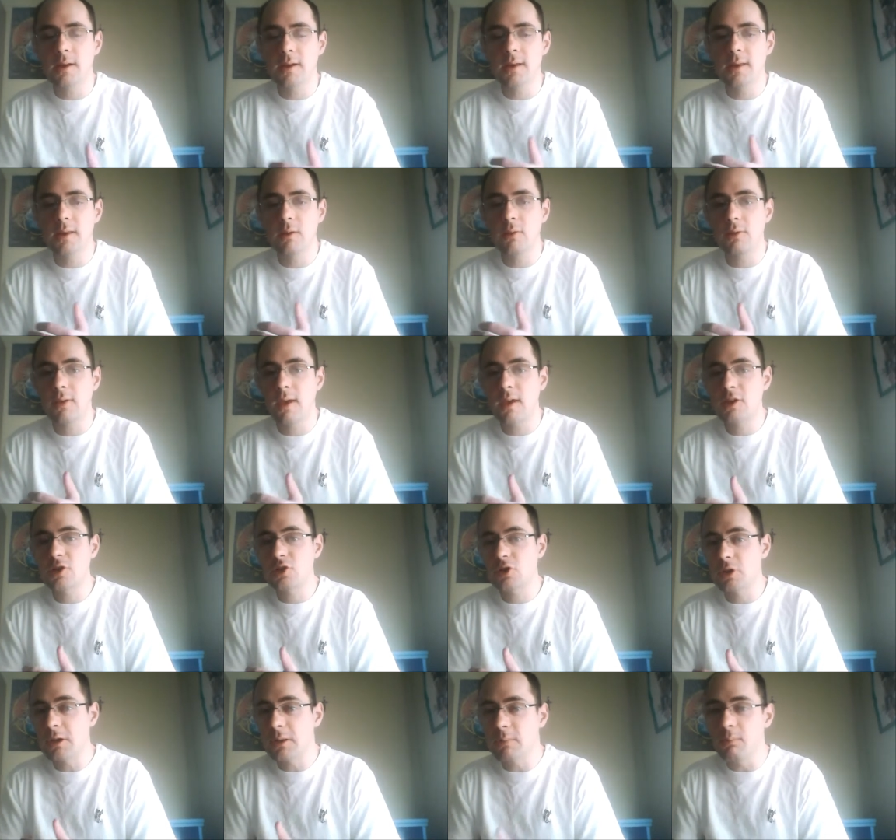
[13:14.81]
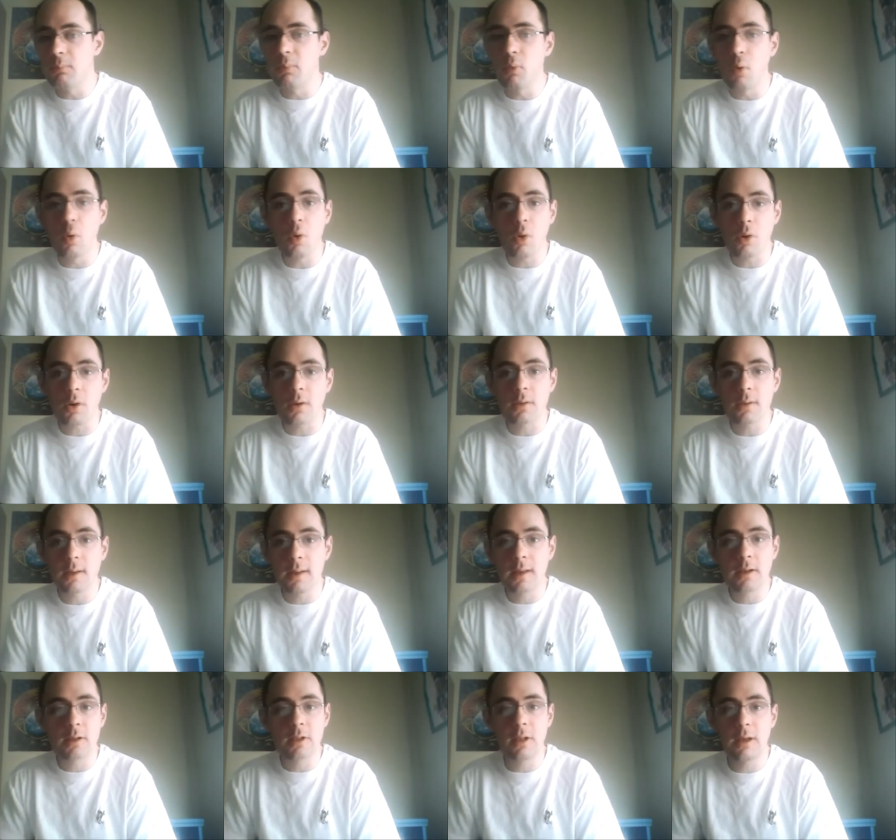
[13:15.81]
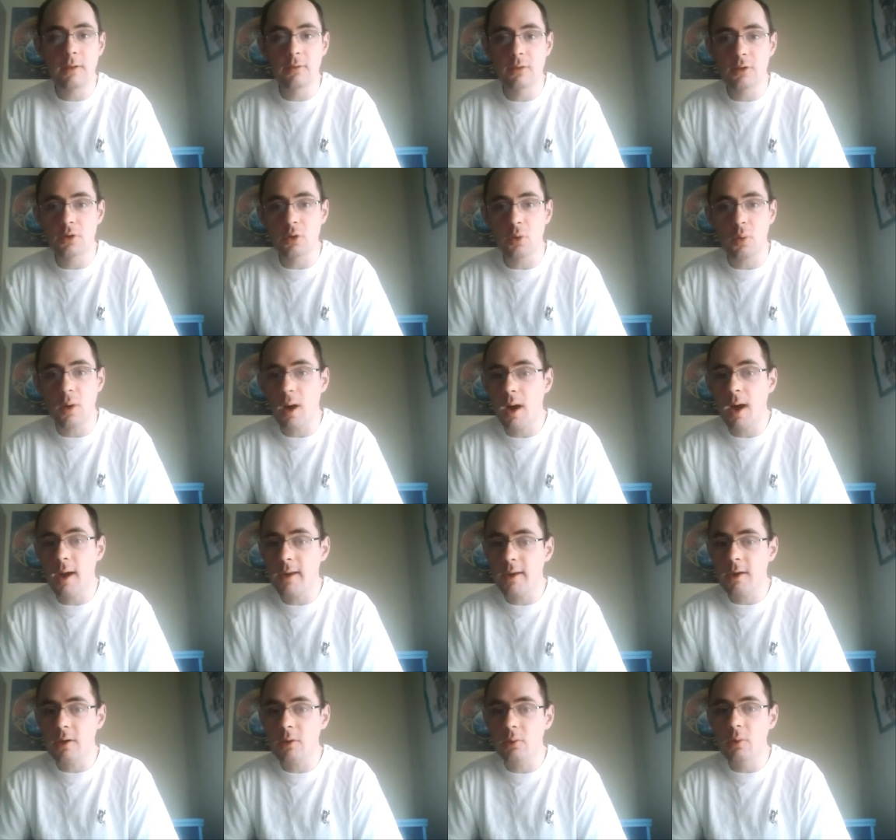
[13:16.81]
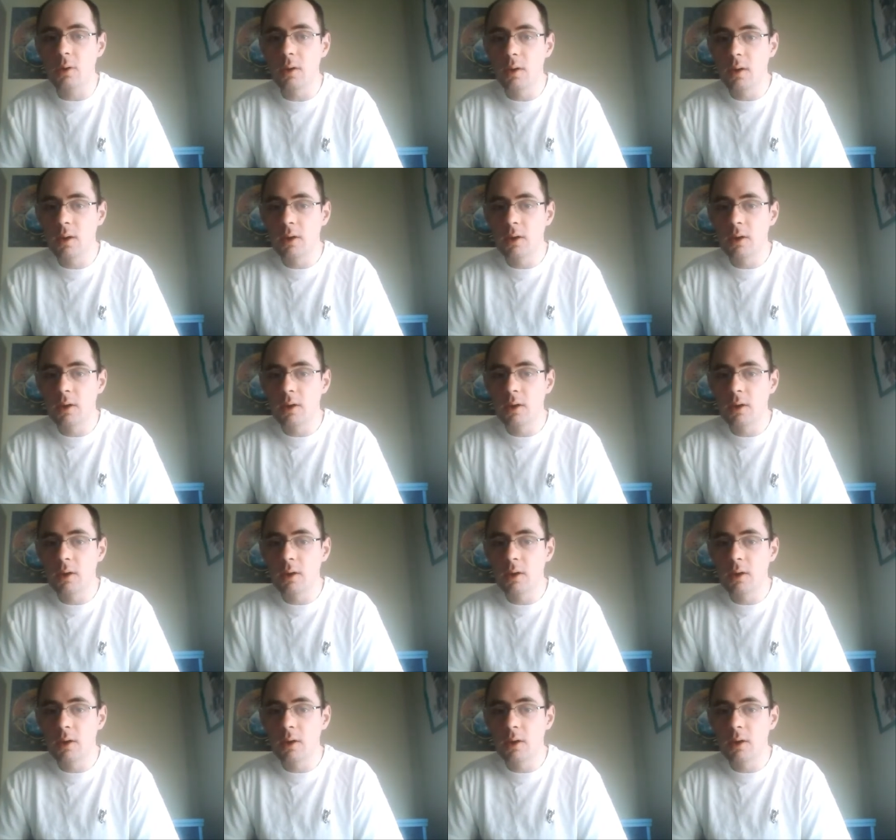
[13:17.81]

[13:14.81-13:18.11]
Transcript: he was actually born in Cleveland, Ohio.